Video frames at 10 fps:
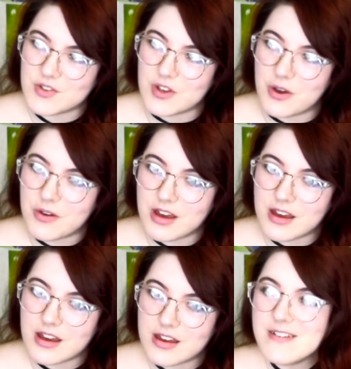
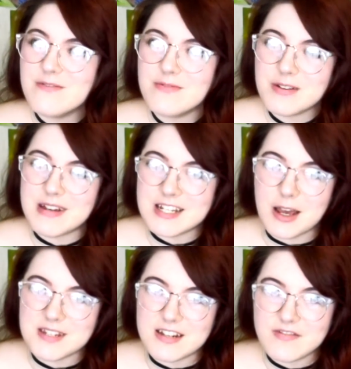So one of my
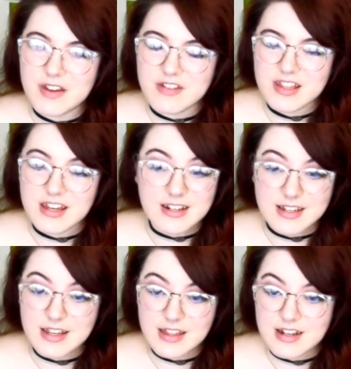top 10 favorite
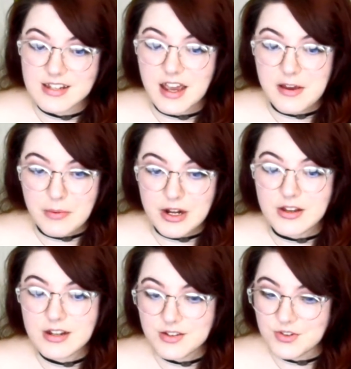things in the entire
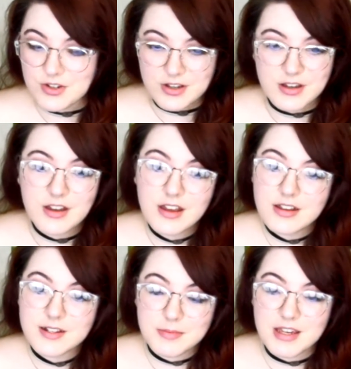world is Suga
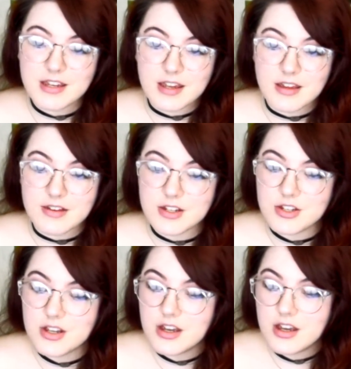speaking English.